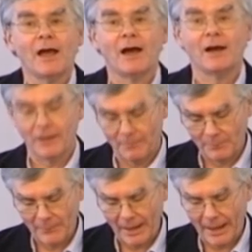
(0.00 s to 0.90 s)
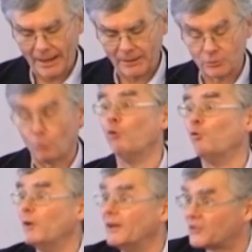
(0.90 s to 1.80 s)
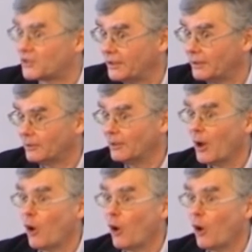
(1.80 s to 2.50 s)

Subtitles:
Or worse still,